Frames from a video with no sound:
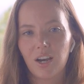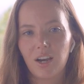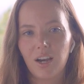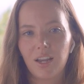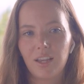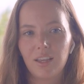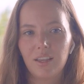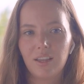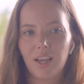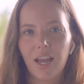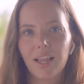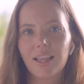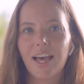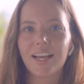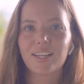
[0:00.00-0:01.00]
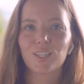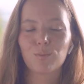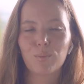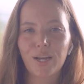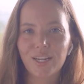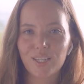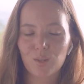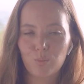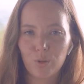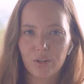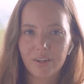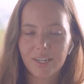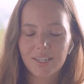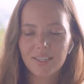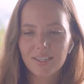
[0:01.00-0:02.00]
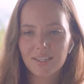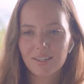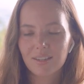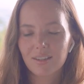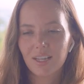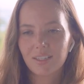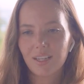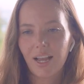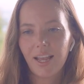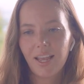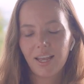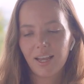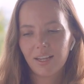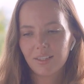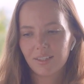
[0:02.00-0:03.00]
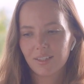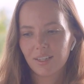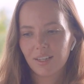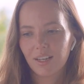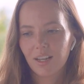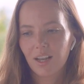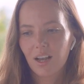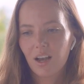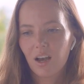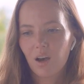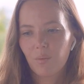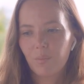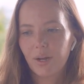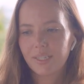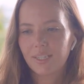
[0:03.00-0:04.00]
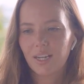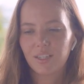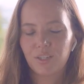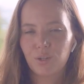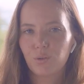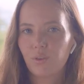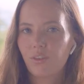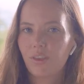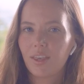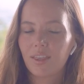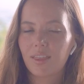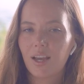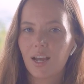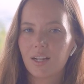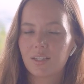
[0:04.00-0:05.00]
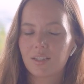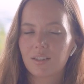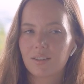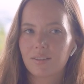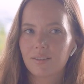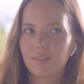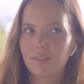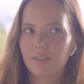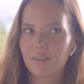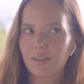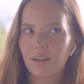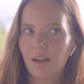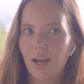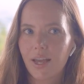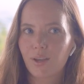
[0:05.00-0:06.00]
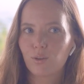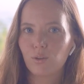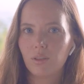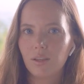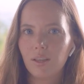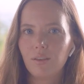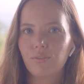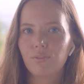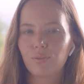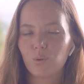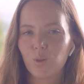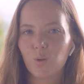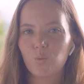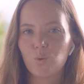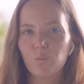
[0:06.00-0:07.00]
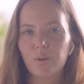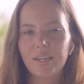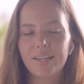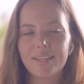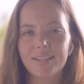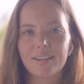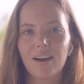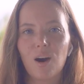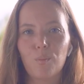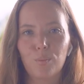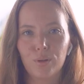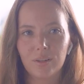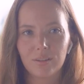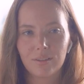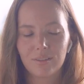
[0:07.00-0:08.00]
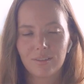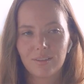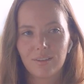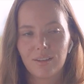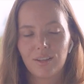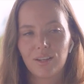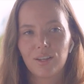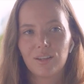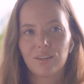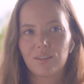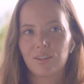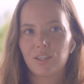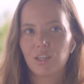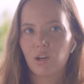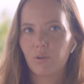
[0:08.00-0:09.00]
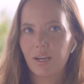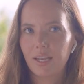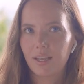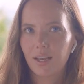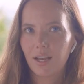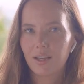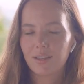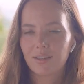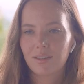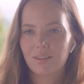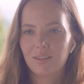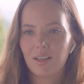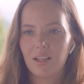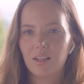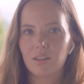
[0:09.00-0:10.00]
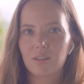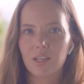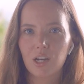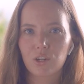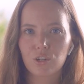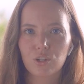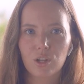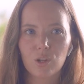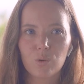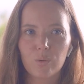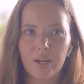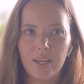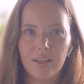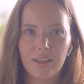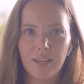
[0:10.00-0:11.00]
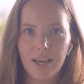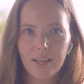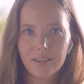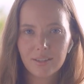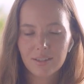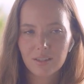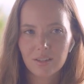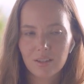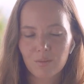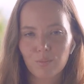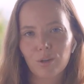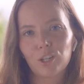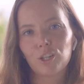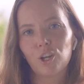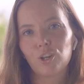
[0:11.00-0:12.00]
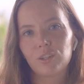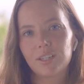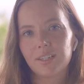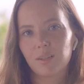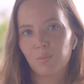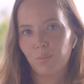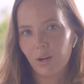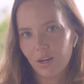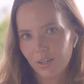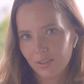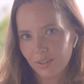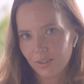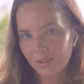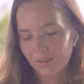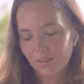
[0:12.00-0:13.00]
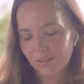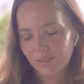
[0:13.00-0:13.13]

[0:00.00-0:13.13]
I liked my experience that I had, but I don't think that I could live with a woman as a couple. So I guess in a sexual way, yes, but not as a partner.